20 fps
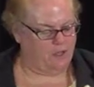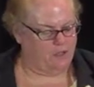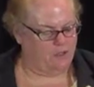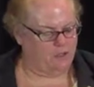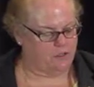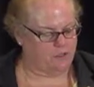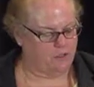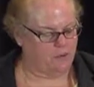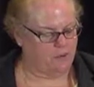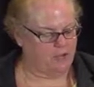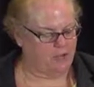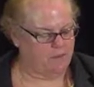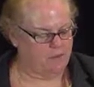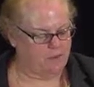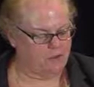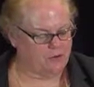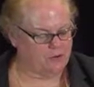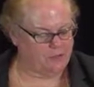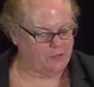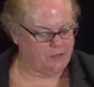So
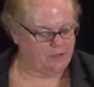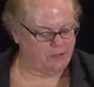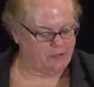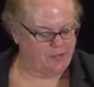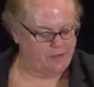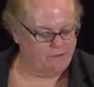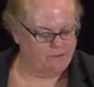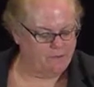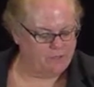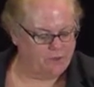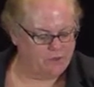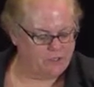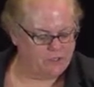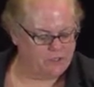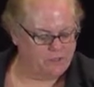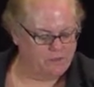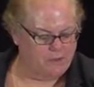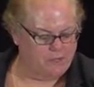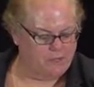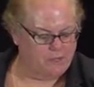M1311, what are
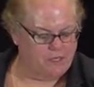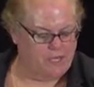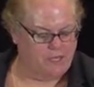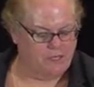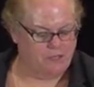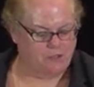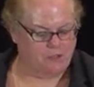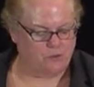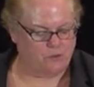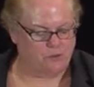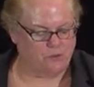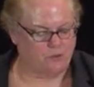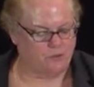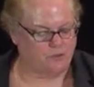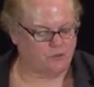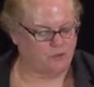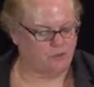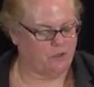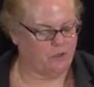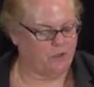some of the data
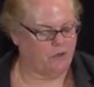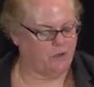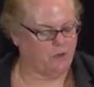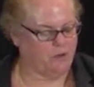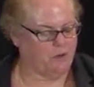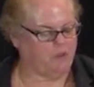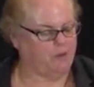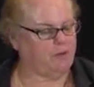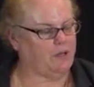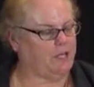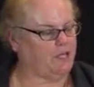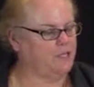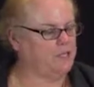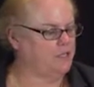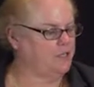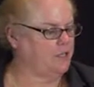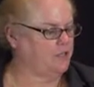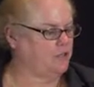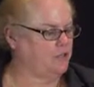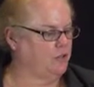sources or
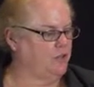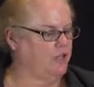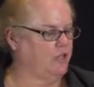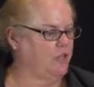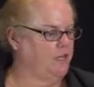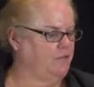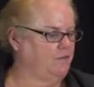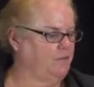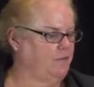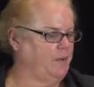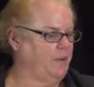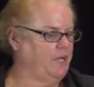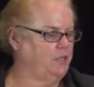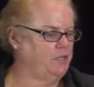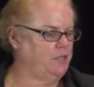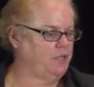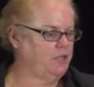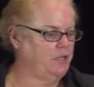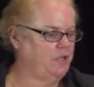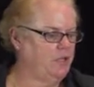places that you can get
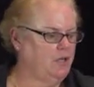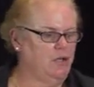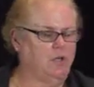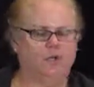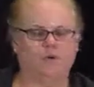information?